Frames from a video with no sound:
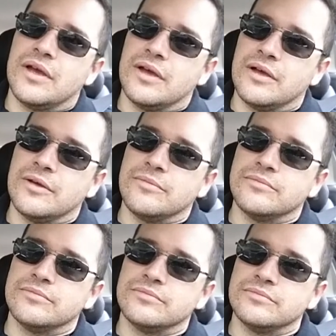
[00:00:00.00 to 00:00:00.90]

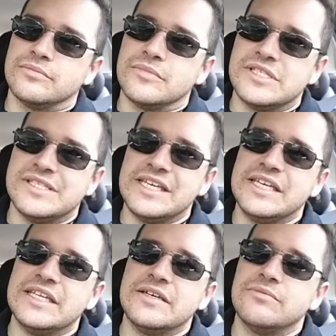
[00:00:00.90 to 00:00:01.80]
um,
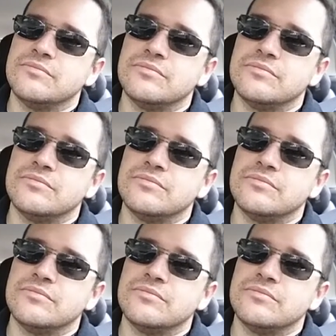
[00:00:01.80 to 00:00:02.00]
seed.